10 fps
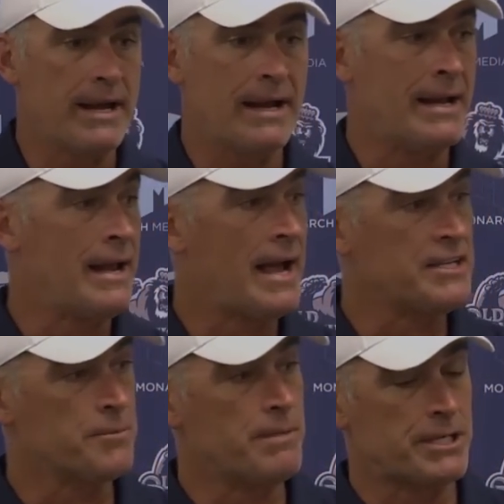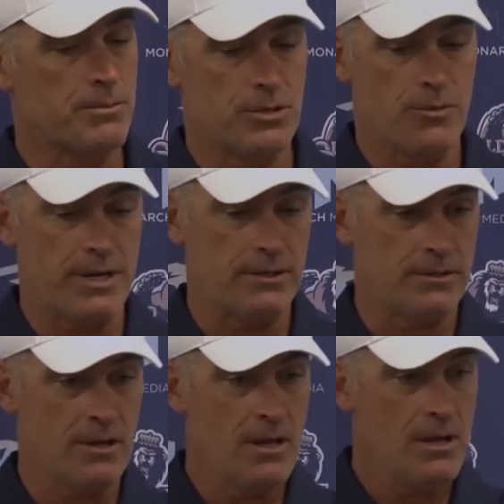He had a nice mix between
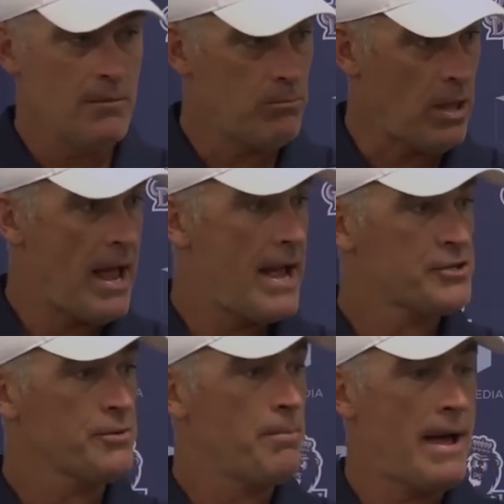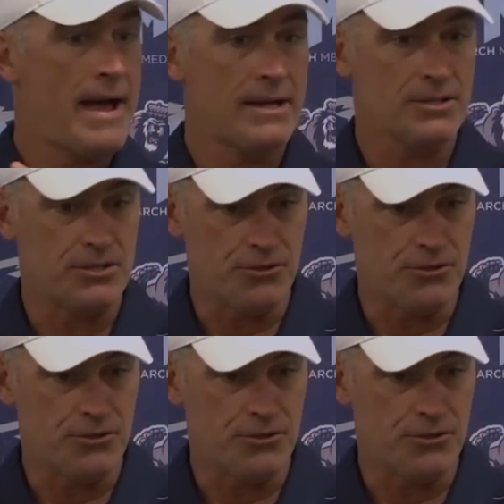his play-action pass,